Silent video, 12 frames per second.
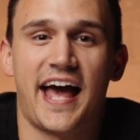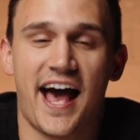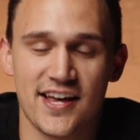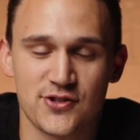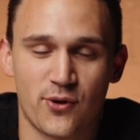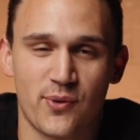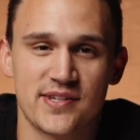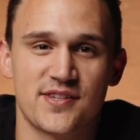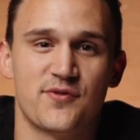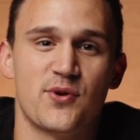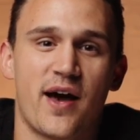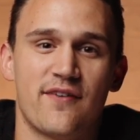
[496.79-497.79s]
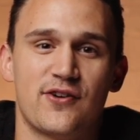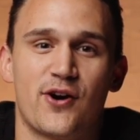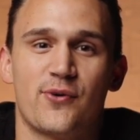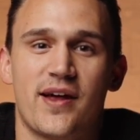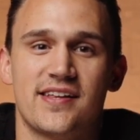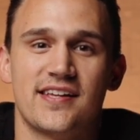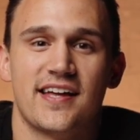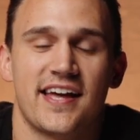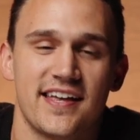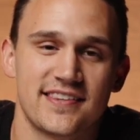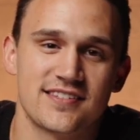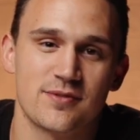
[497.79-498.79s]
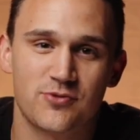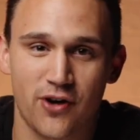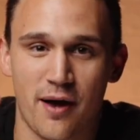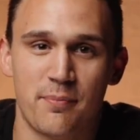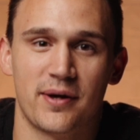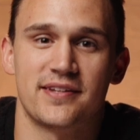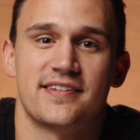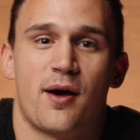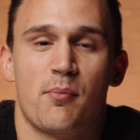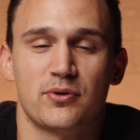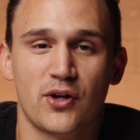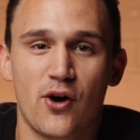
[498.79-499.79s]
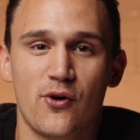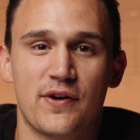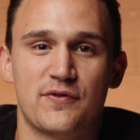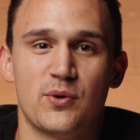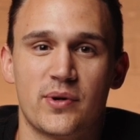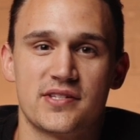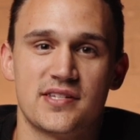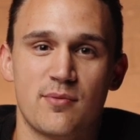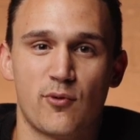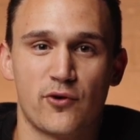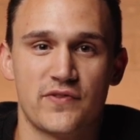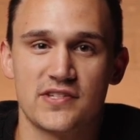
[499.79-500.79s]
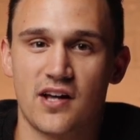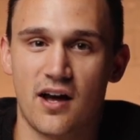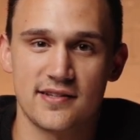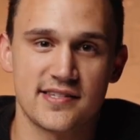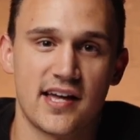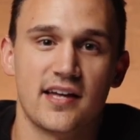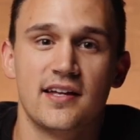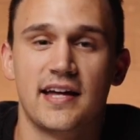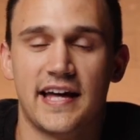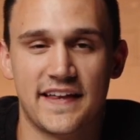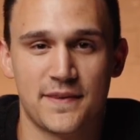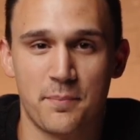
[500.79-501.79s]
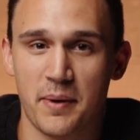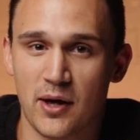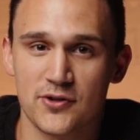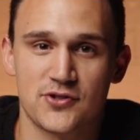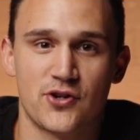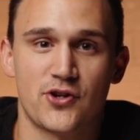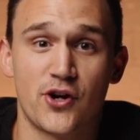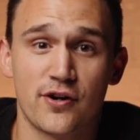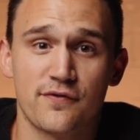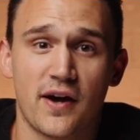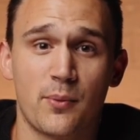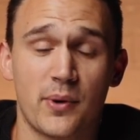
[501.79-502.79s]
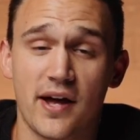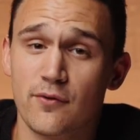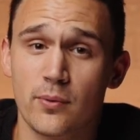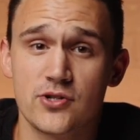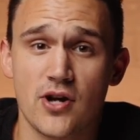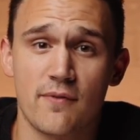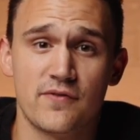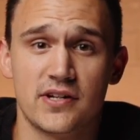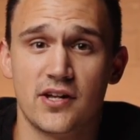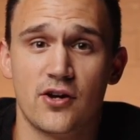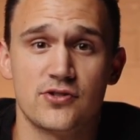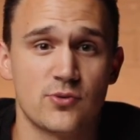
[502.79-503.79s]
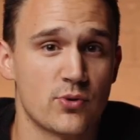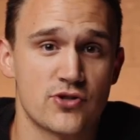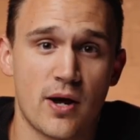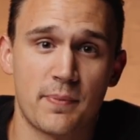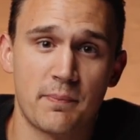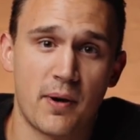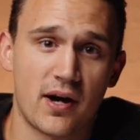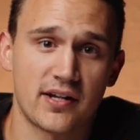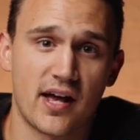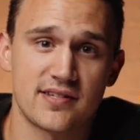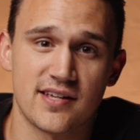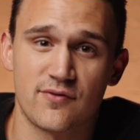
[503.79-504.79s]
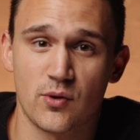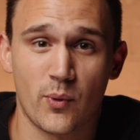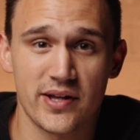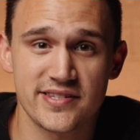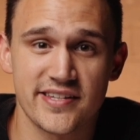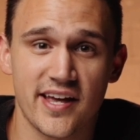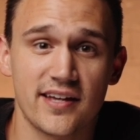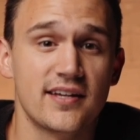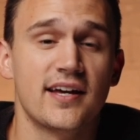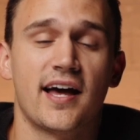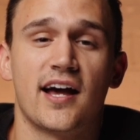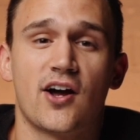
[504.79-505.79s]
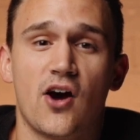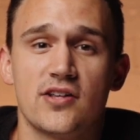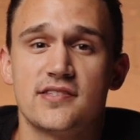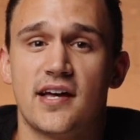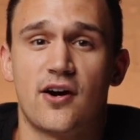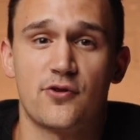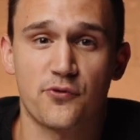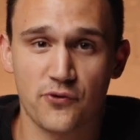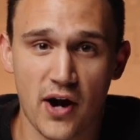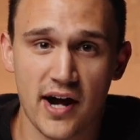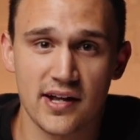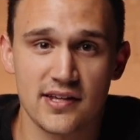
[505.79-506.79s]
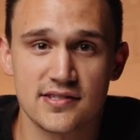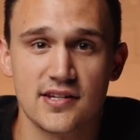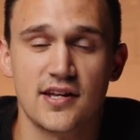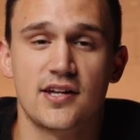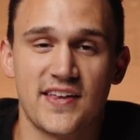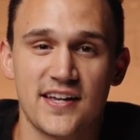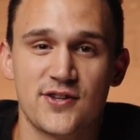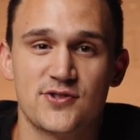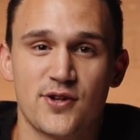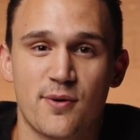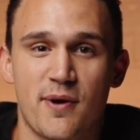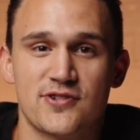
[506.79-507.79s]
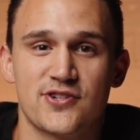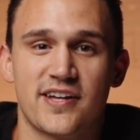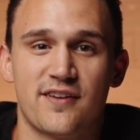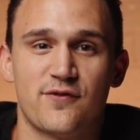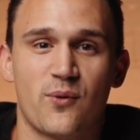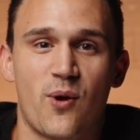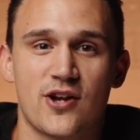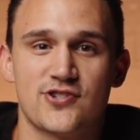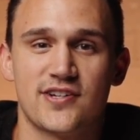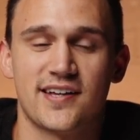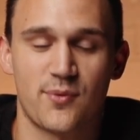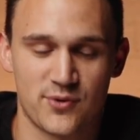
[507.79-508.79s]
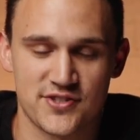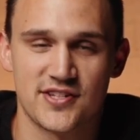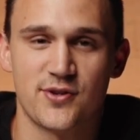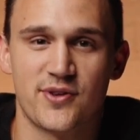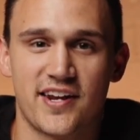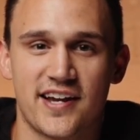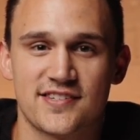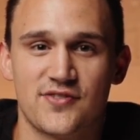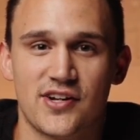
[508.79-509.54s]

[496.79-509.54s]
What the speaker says: As always, if you haven't already, hit the subscribe button down below. If you want to see more of this content, hit the bell so you're notified whenever we drop videos. We're dropping podcasts every Wednesday and content on Fridays. Thank you so much again for watching, and we'll see you in the next